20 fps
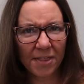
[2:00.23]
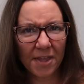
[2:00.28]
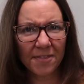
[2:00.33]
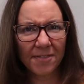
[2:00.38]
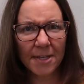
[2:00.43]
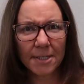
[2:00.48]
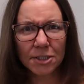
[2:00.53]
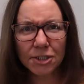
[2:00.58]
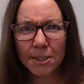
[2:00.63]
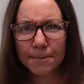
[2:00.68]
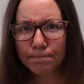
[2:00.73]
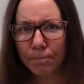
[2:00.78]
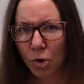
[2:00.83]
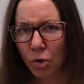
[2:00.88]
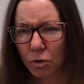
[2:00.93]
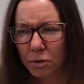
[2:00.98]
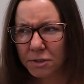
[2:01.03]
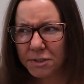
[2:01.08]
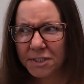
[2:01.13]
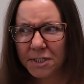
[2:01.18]
it that she
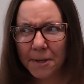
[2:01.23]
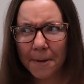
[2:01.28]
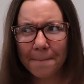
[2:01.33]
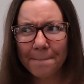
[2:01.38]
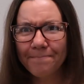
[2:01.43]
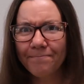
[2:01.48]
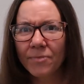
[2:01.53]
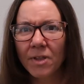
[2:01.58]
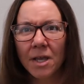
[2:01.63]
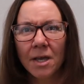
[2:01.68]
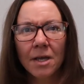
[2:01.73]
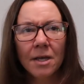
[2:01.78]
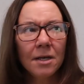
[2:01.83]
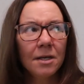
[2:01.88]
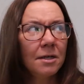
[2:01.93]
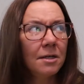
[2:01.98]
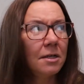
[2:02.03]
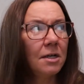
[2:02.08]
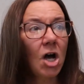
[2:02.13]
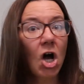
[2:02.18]
pulls a
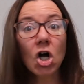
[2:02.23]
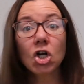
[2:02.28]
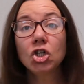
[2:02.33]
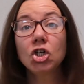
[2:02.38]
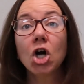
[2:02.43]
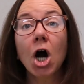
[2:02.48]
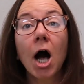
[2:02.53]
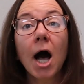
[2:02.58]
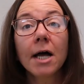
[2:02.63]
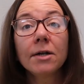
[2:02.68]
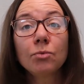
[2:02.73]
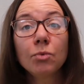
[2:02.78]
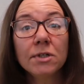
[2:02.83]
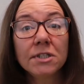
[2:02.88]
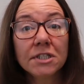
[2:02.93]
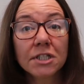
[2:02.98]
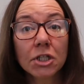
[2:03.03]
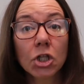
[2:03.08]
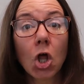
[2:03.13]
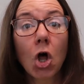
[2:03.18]

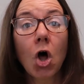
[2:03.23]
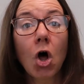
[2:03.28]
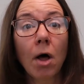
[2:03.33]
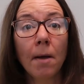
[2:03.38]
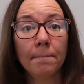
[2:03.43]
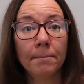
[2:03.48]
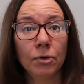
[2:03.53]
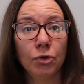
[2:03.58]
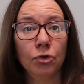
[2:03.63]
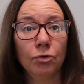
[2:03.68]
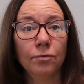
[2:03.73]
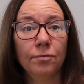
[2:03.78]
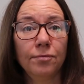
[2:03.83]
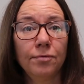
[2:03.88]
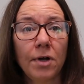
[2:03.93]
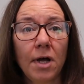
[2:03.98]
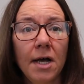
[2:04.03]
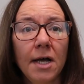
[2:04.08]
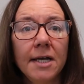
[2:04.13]
Godwin's Law move,